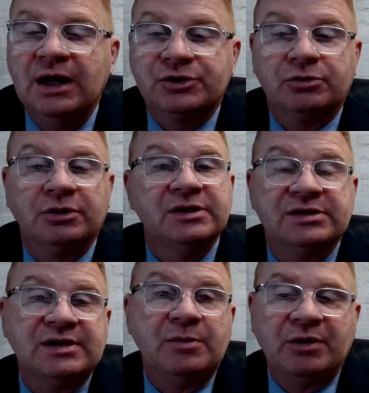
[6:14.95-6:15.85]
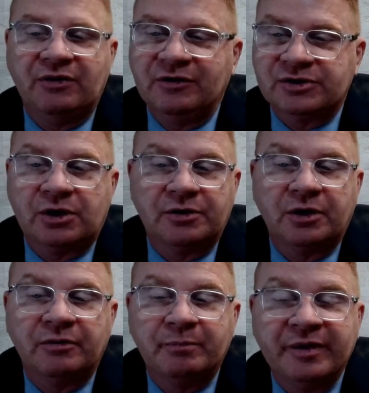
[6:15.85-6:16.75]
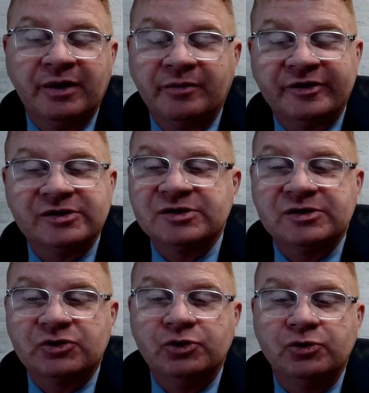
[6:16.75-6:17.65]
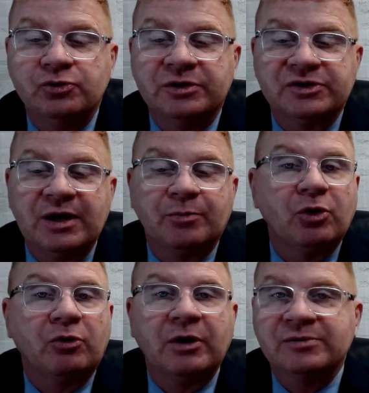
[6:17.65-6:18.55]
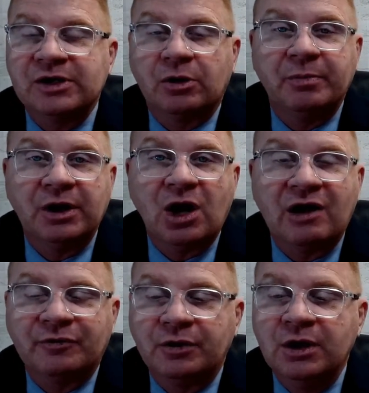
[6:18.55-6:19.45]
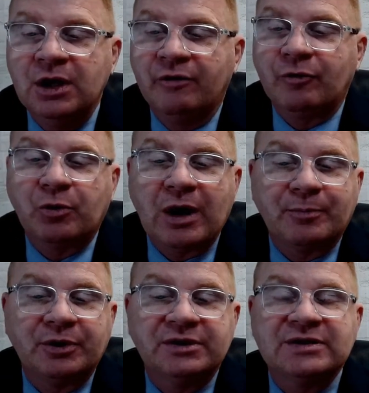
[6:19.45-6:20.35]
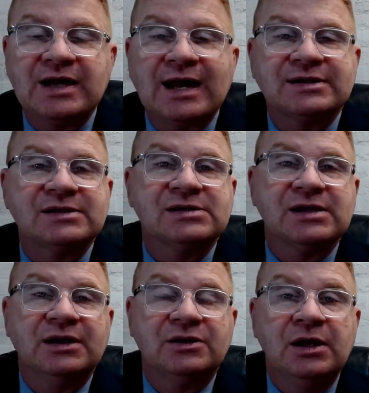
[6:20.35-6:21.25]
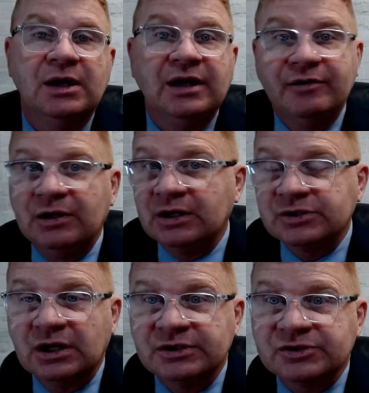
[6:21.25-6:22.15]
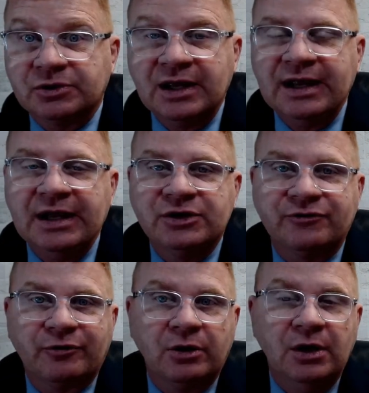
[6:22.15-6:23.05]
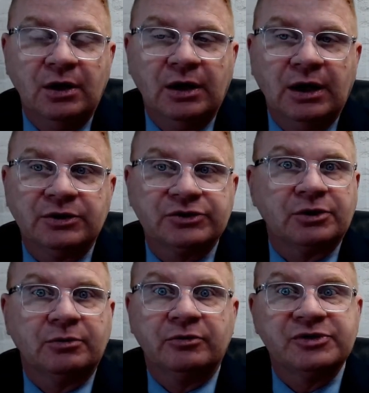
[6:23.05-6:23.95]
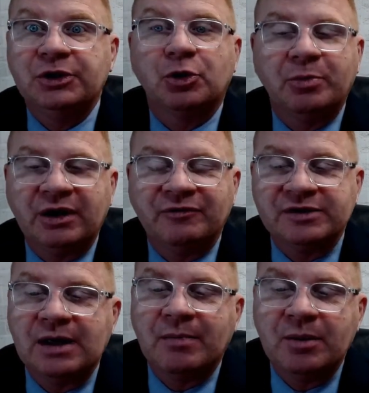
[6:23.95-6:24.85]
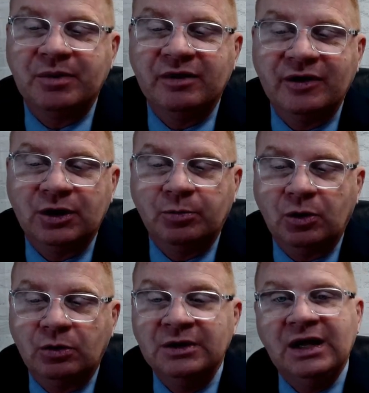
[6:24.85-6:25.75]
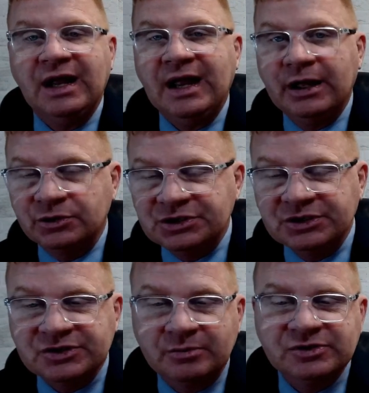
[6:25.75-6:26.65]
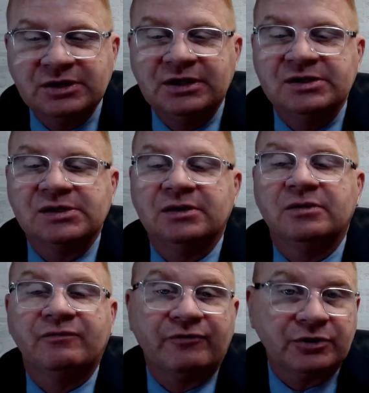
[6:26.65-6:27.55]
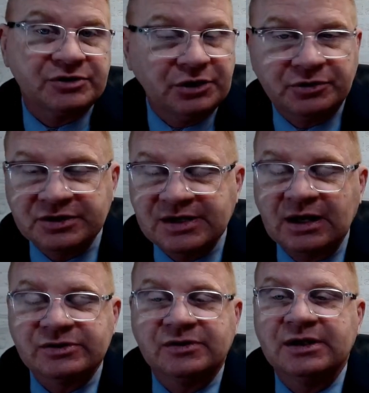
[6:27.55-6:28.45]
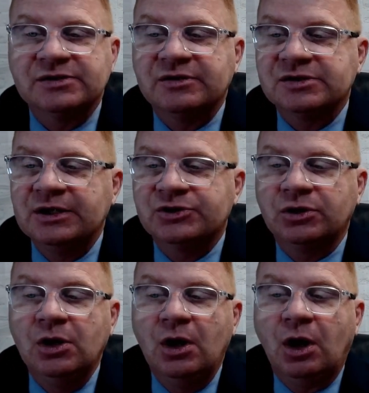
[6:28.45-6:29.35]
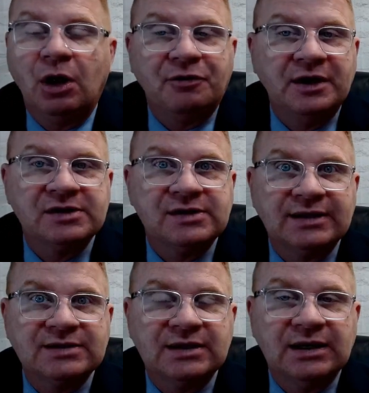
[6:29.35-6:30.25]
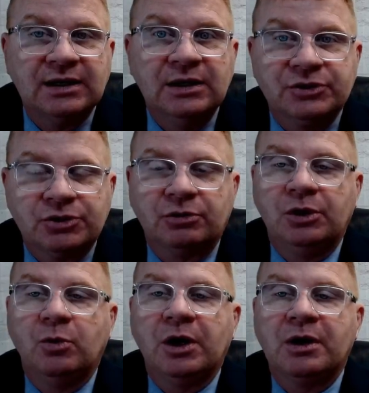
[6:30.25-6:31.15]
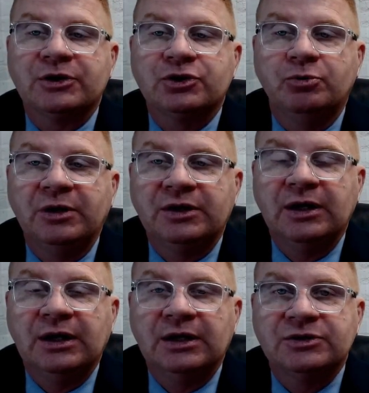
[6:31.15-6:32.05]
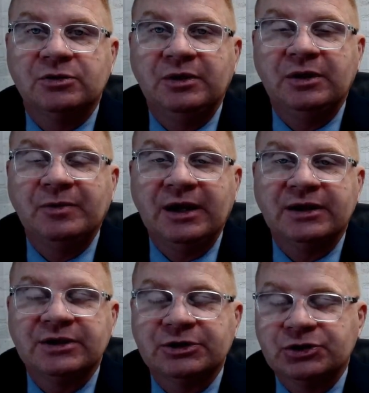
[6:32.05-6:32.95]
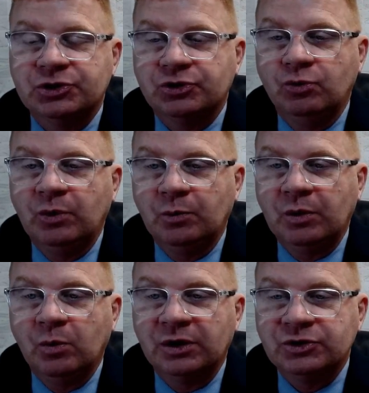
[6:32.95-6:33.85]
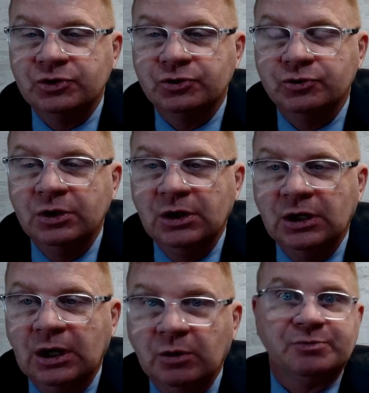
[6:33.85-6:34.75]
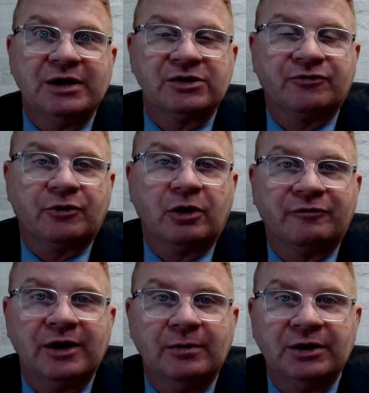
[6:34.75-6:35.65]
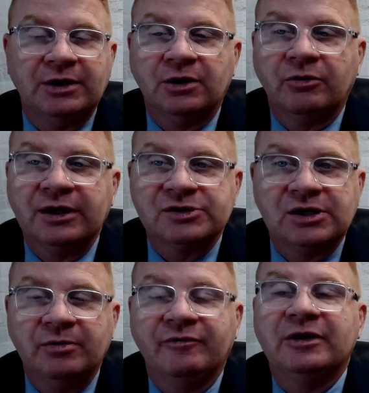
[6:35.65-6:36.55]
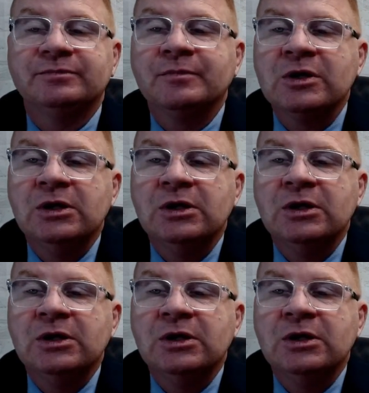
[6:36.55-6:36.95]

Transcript: And certainly the state benefits. Are there benefits to the state programs that are being offered for property taxes and given a certain age for certain senior benefits that might be available, energy subsidies and for senior discounts and things of this nature, all things that certainly we are not too big to be paying attention to when we want to do what's best for our family in the grand scheme of it.